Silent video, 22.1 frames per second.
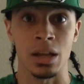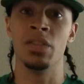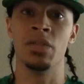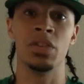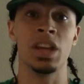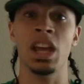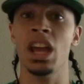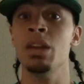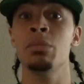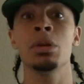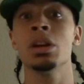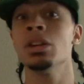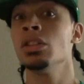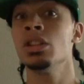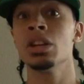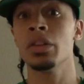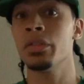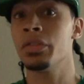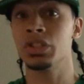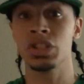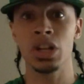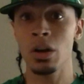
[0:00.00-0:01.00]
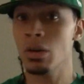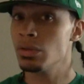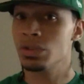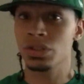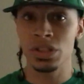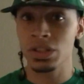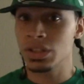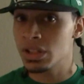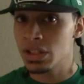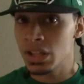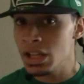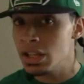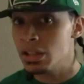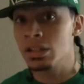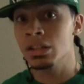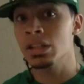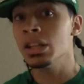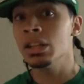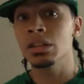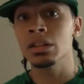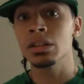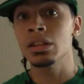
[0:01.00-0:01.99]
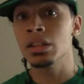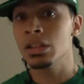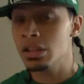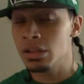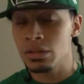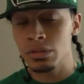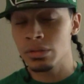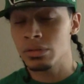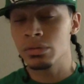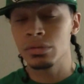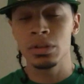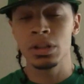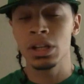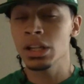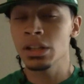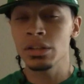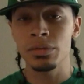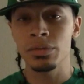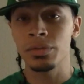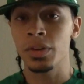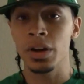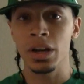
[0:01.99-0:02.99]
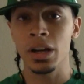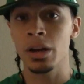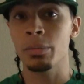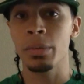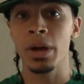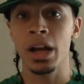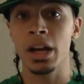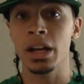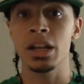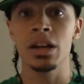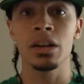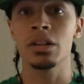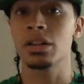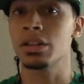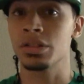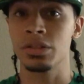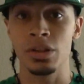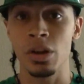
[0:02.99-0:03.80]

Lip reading: If you came here looking for jokes, just get the fuck up out of here.